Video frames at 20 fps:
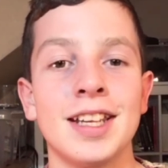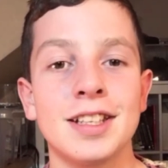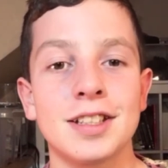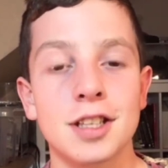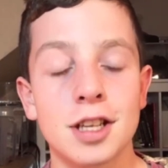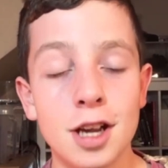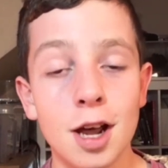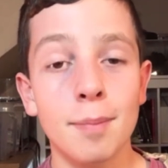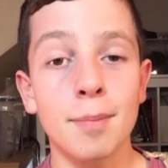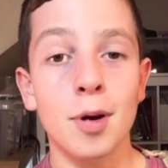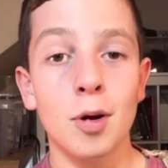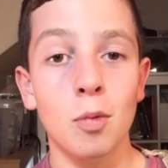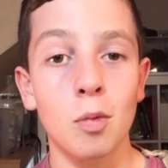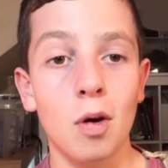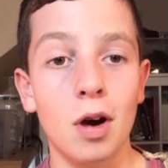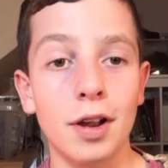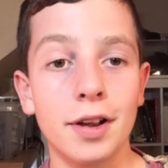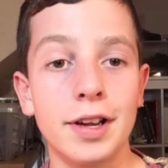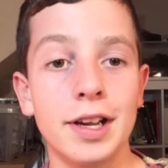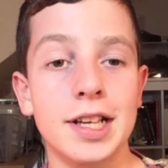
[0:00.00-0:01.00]
to number
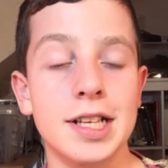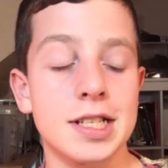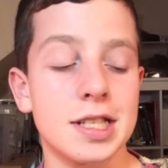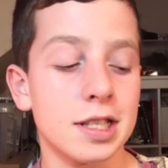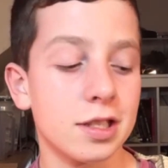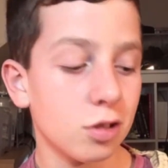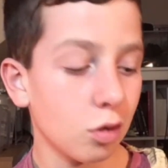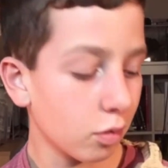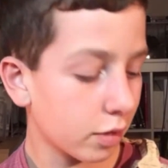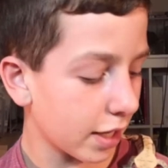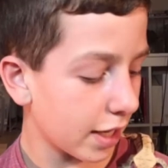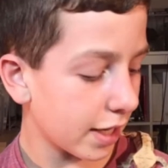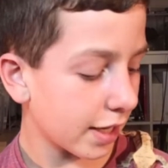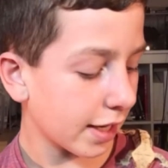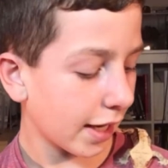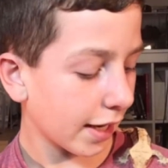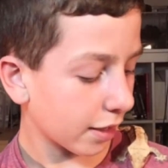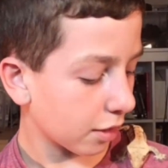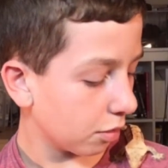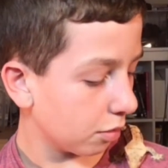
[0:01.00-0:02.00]
1 is the Toki
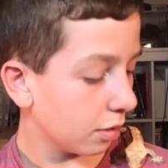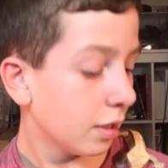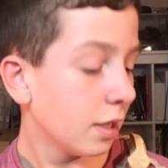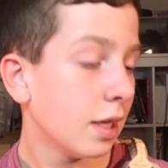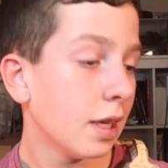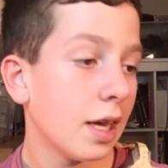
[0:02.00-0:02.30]
Gekko.